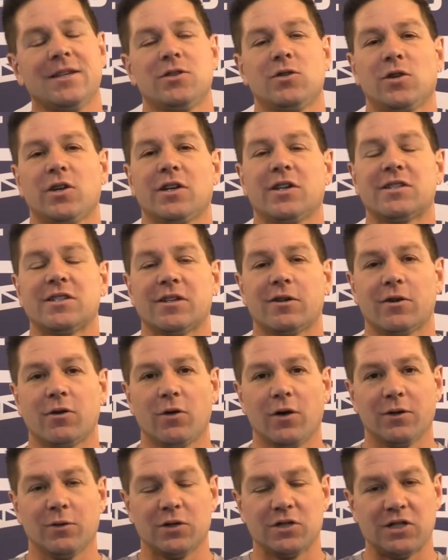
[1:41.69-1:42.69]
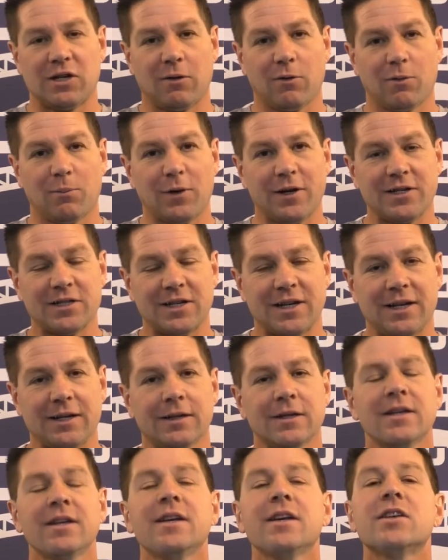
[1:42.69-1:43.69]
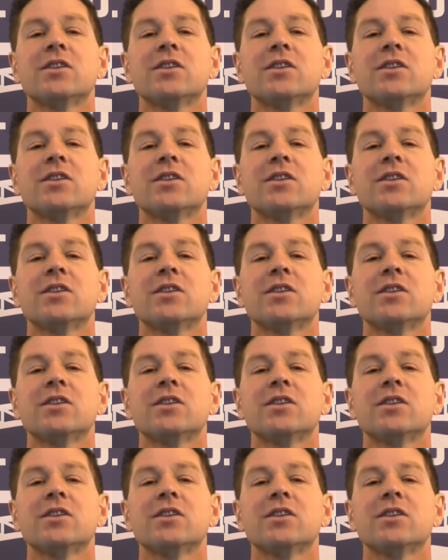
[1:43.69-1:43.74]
you could consider going to a shallower brake setting